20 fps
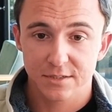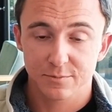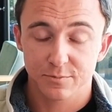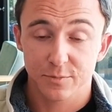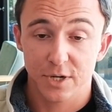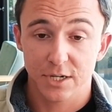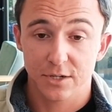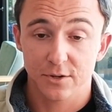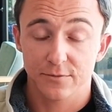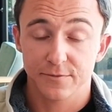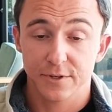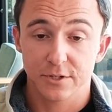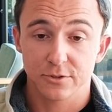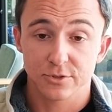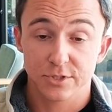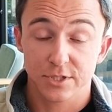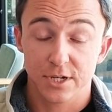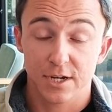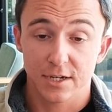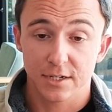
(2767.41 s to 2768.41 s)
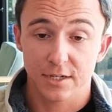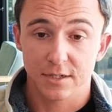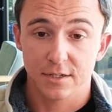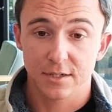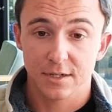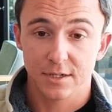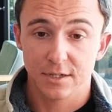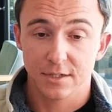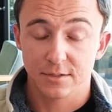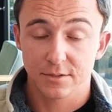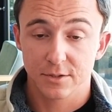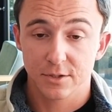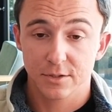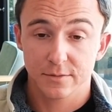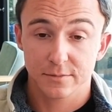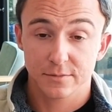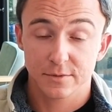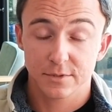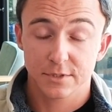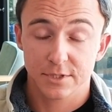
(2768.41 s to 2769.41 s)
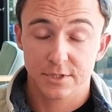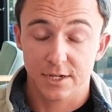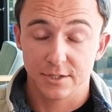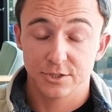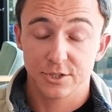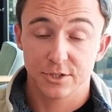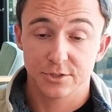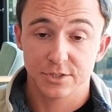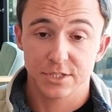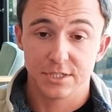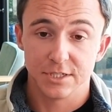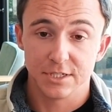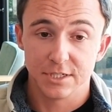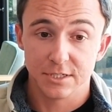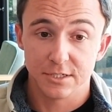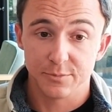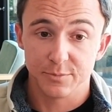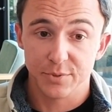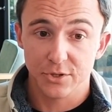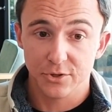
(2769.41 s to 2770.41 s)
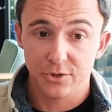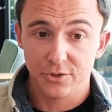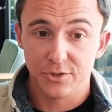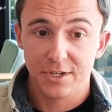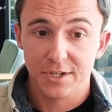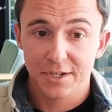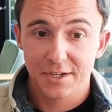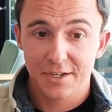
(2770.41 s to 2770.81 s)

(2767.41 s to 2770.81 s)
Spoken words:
my co-founder Scott and Chelsea needed to build